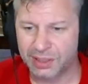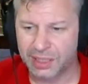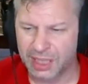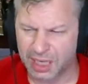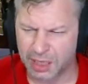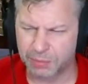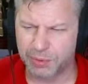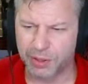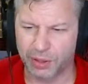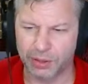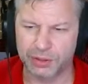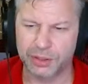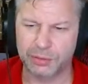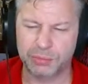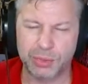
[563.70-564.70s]
keep it
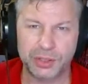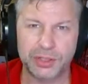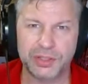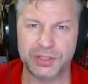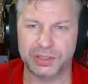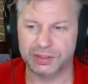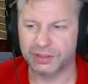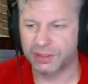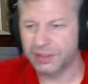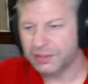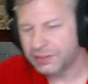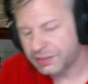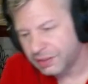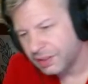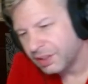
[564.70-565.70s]
on your person.
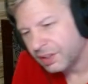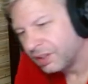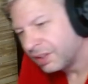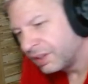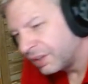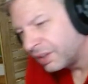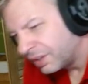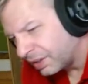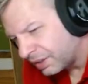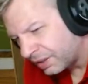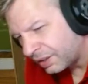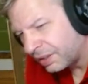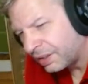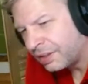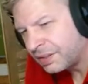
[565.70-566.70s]
This
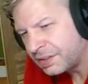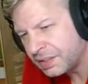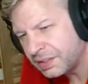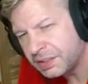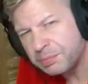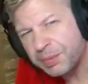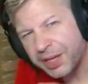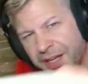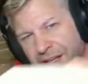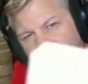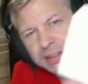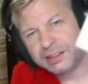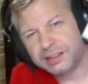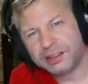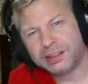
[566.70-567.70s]
is a bit
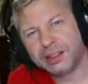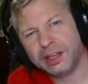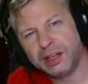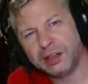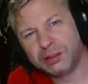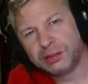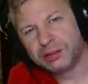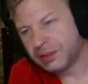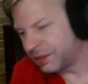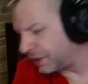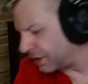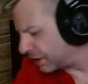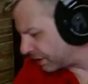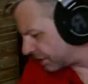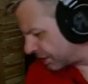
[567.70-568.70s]

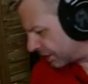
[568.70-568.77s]
to